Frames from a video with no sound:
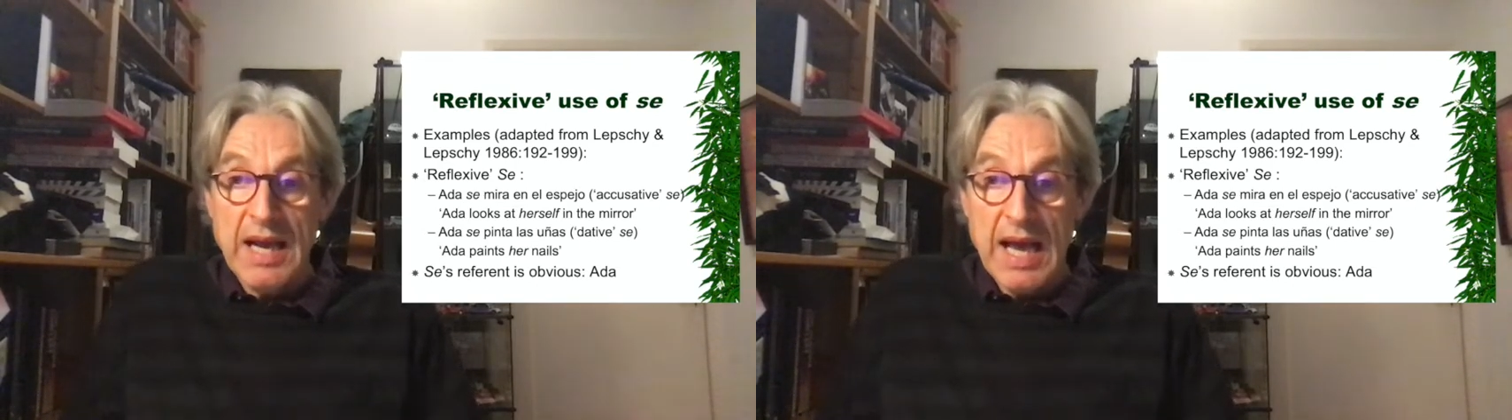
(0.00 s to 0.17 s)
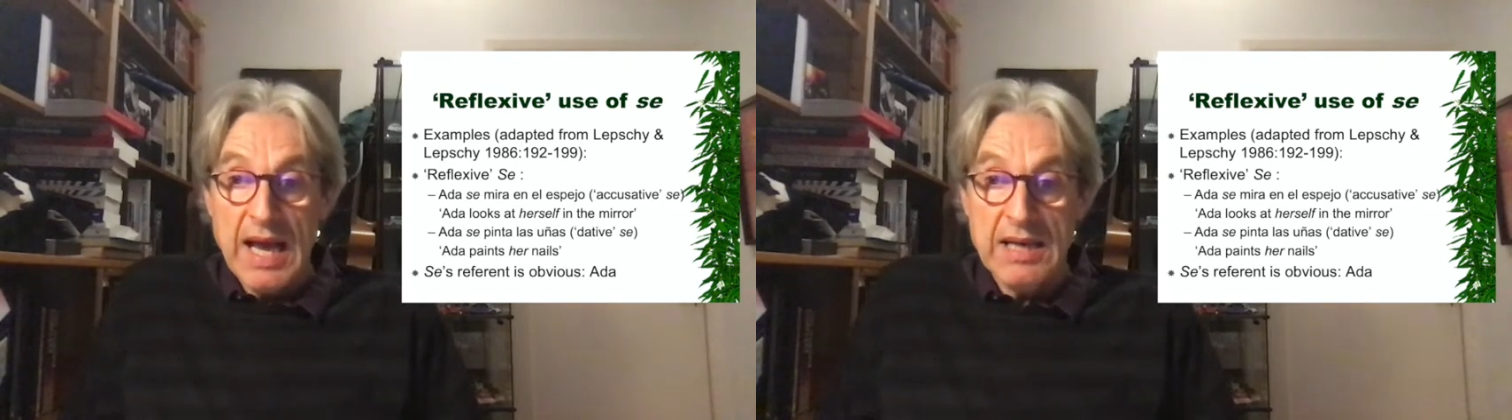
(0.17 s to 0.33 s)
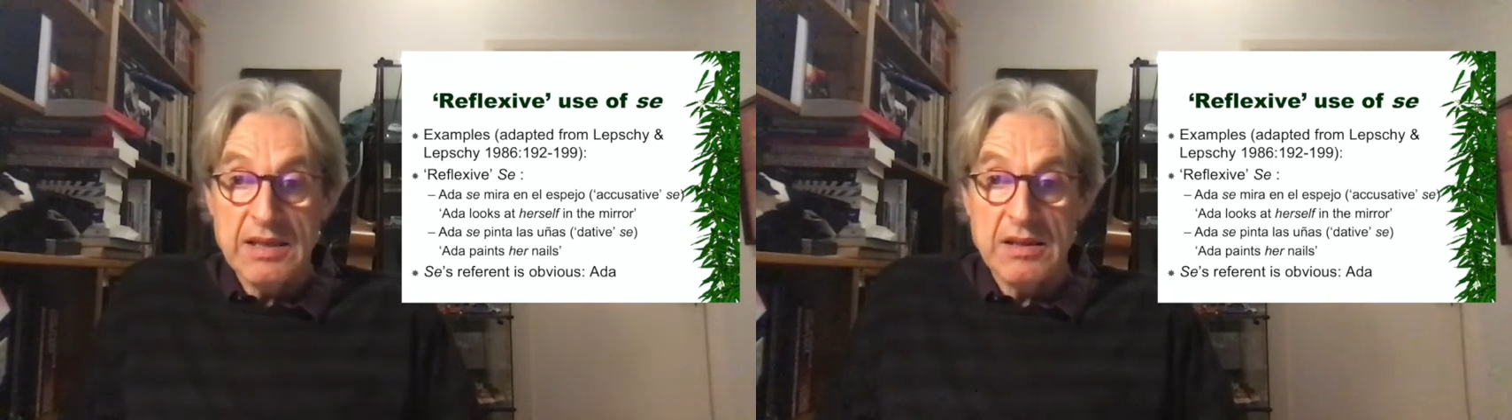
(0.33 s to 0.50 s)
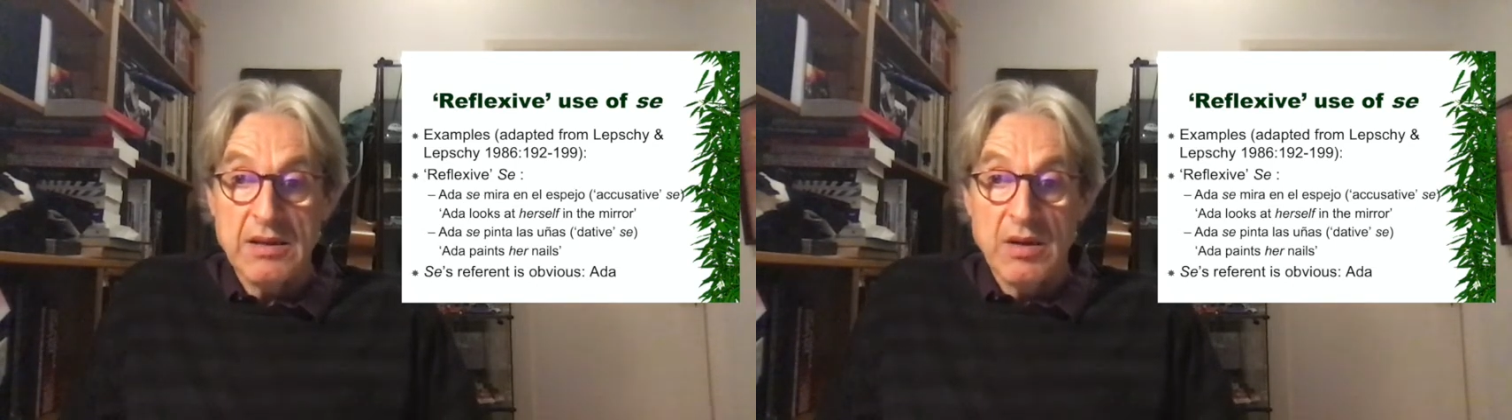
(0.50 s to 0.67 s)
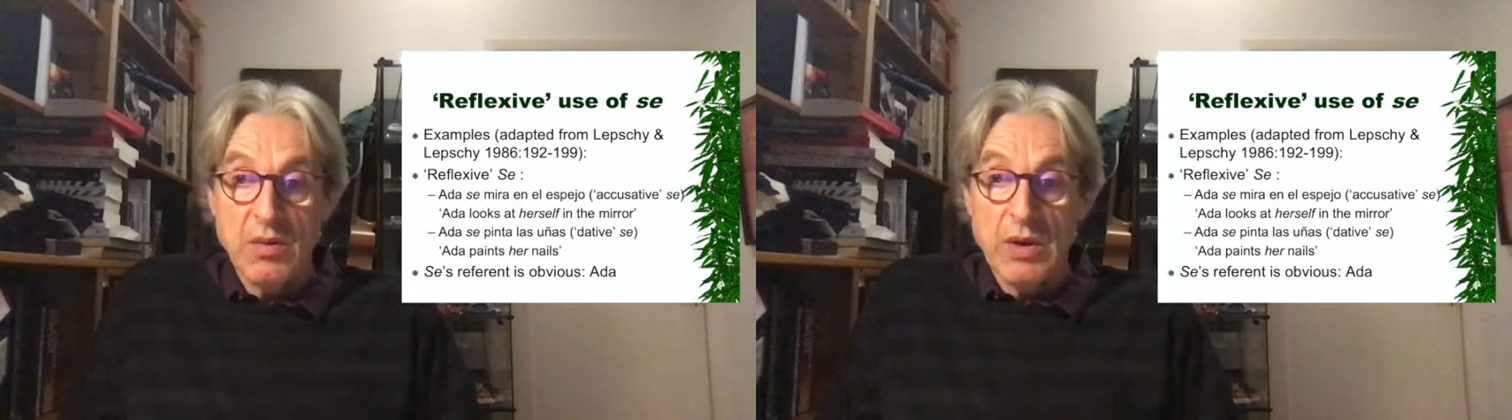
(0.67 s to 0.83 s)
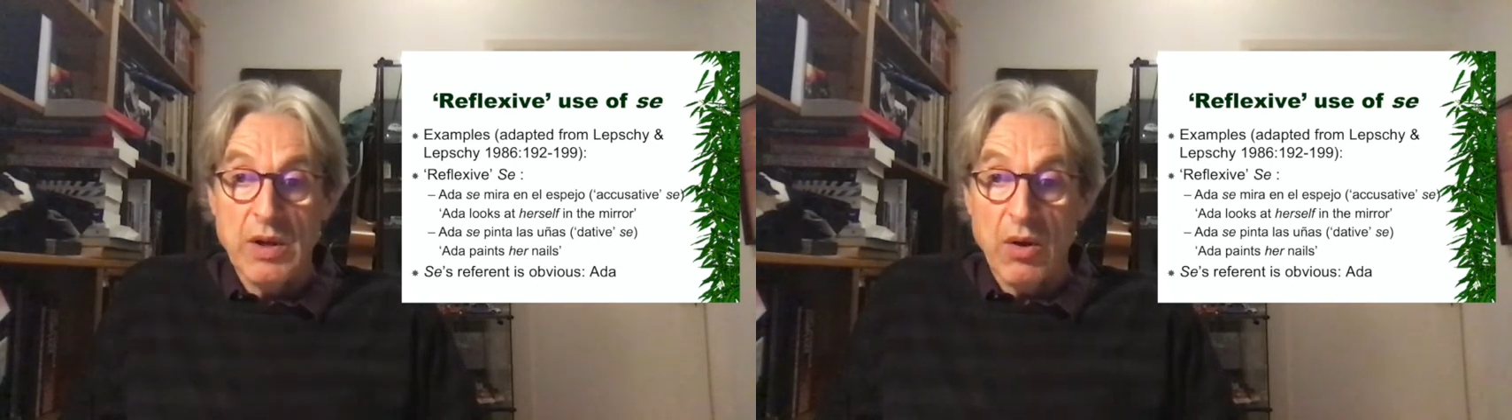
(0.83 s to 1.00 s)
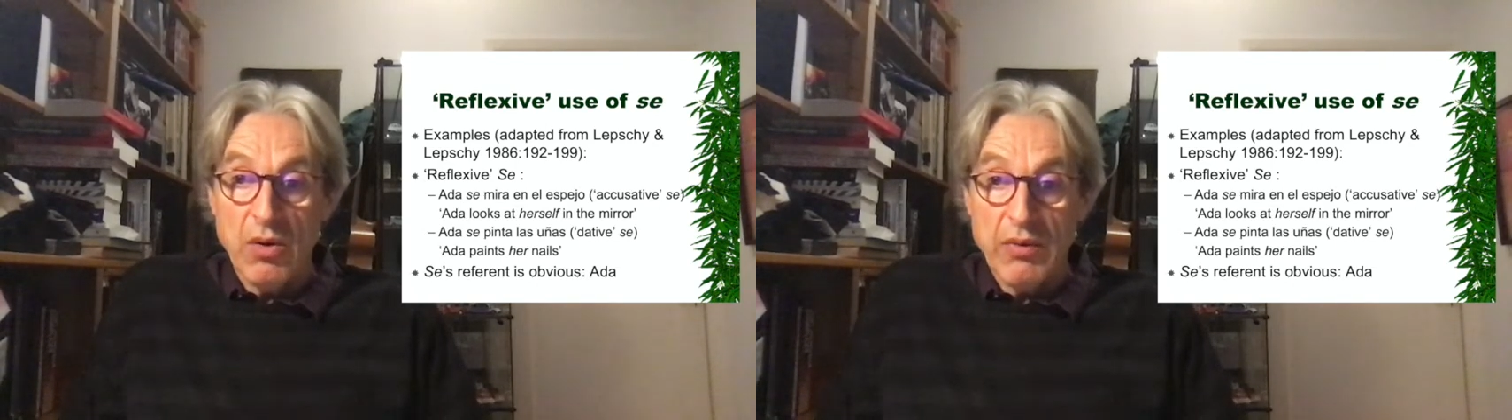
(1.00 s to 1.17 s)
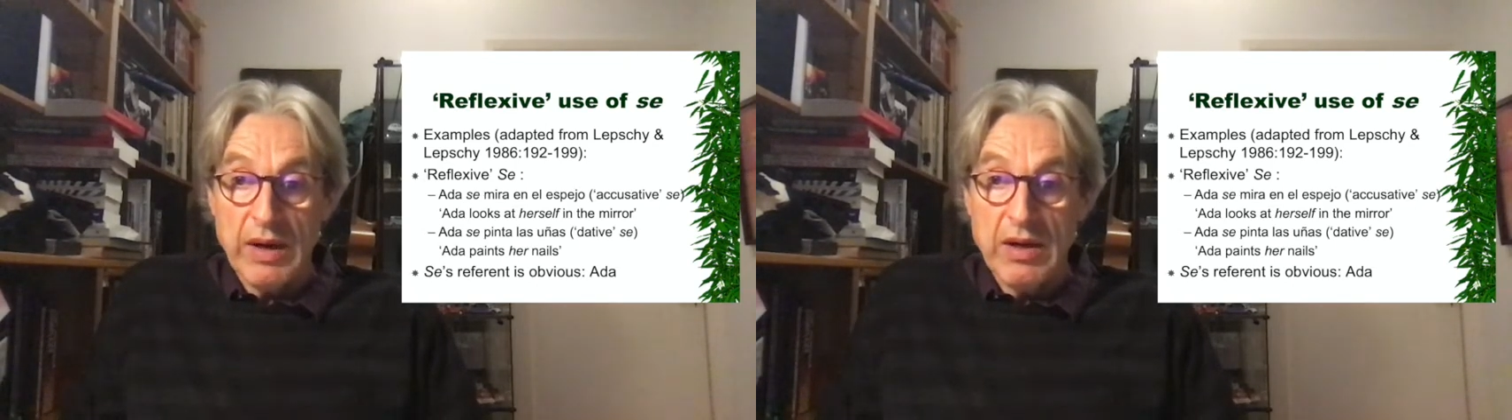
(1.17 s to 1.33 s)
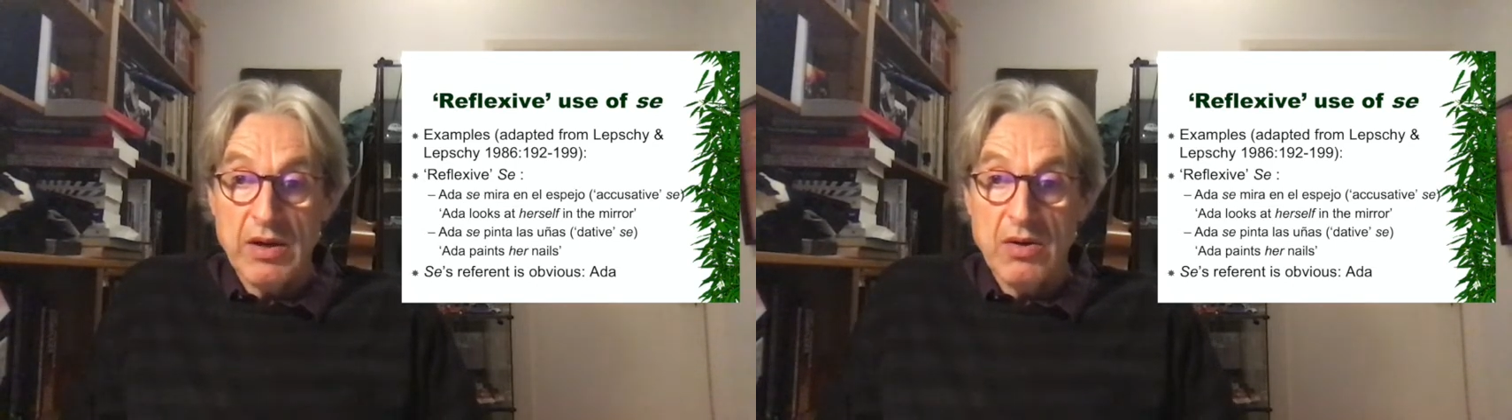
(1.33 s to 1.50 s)
as we
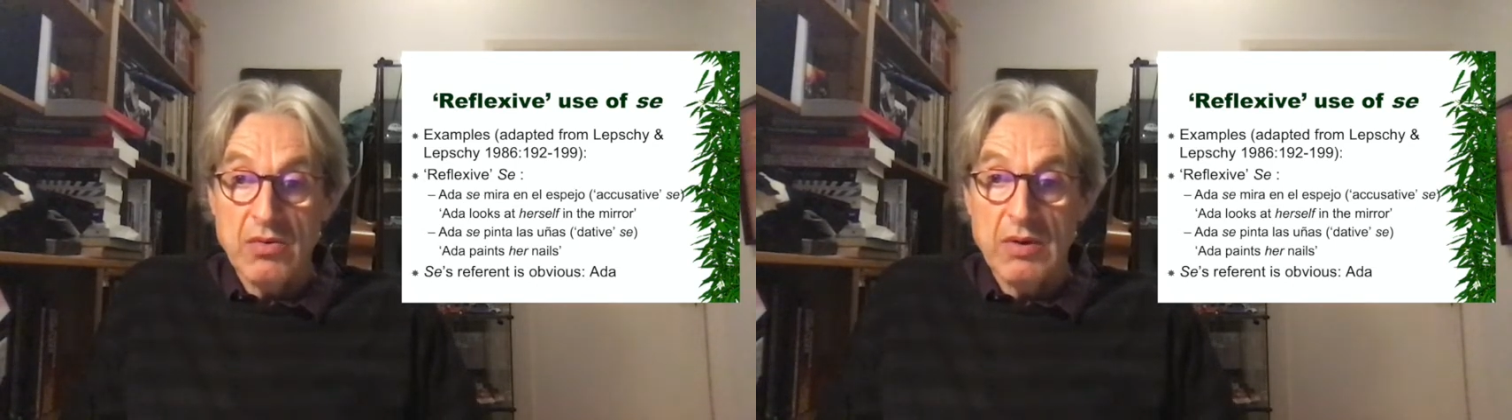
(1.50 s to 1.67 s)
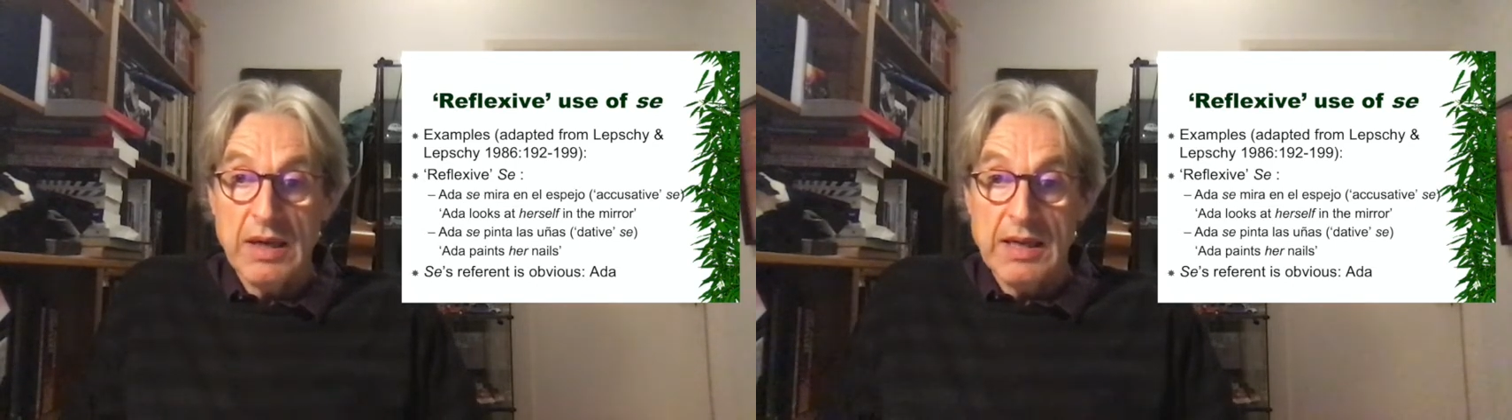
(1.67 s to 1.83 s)
already knew